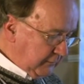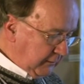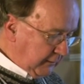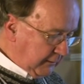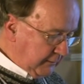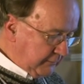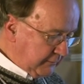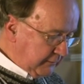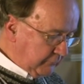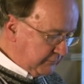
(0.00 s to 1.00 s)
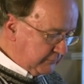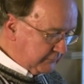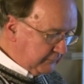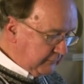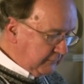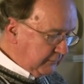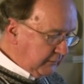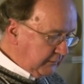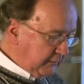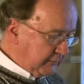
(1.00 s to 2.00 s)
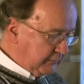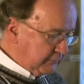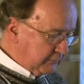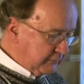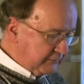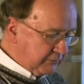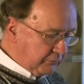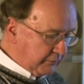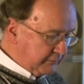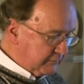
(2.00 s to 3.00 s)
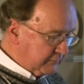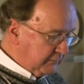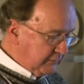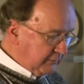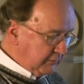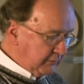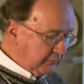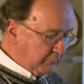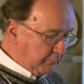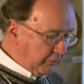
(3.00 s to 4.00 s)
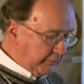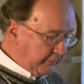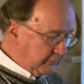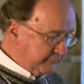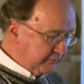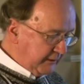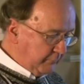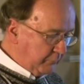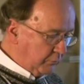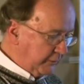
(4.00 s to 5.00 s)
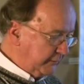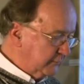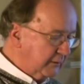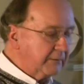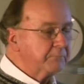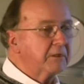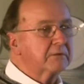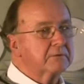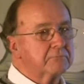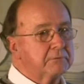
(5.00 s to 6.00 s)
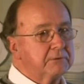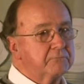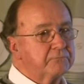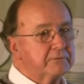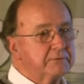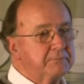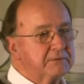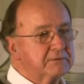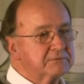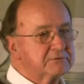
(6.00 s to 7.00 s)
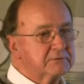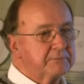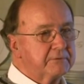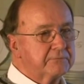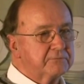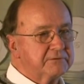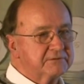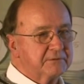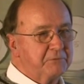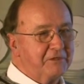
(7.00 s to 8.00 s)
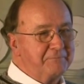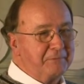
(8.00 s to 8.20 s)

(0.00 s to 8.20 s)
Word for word: and it was he did a discourse and memorial of Sam Boyd. I'm not going to read it for you because it's about 30 some odd